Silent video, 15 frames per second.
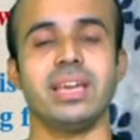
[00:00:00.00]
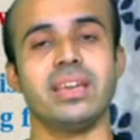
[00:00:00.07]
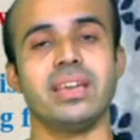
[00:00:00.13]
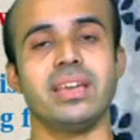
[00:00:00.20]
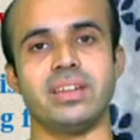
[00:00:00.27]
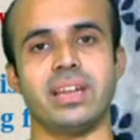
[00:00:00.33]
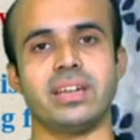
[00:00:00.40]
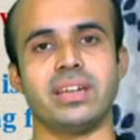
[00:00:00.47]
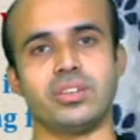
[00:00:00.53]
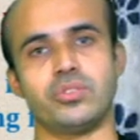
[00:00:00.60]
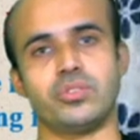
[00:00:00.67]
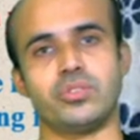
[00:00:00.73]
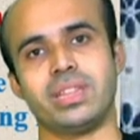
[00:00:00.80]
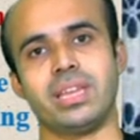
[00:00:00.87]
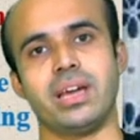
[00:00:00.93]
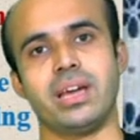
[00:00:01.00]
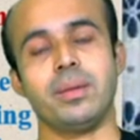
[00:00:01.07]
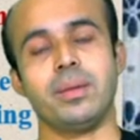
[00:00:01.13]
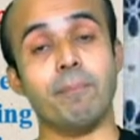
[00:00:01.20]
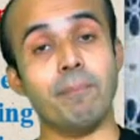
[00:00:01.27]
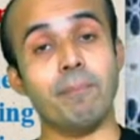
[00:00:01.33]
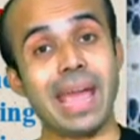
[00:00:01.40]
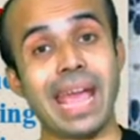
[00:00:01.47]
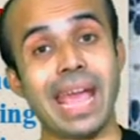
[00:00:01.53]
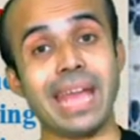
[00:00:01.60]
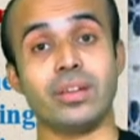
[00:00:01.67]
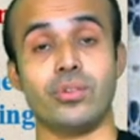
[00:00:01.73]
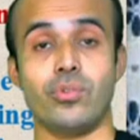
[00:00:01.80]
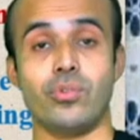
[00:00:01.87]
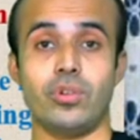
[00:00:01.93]
related with the main
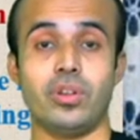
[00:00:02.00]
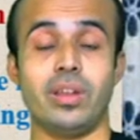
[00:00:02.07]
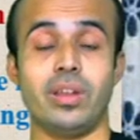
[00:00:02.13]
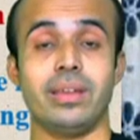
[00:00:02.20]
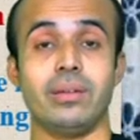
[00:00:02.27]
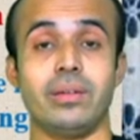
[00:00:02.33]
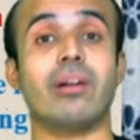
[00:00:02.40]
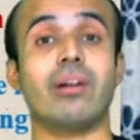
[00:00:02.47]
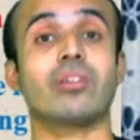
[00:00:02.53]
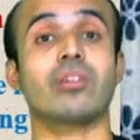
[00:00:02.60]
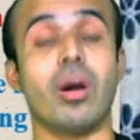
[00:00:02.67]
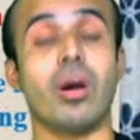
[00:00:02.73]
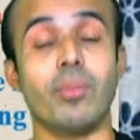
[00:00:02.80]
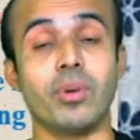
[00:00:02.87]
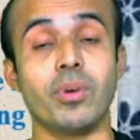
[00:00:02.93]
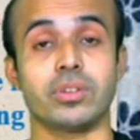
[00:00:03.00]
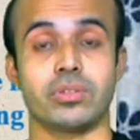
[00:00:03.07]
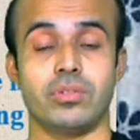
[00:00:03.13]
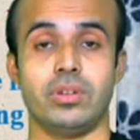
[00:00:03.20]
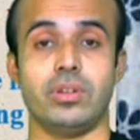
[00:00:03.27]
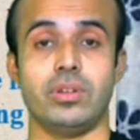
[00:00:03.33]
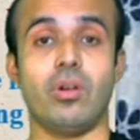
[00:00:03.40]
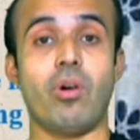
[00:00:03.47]
goal or common goal.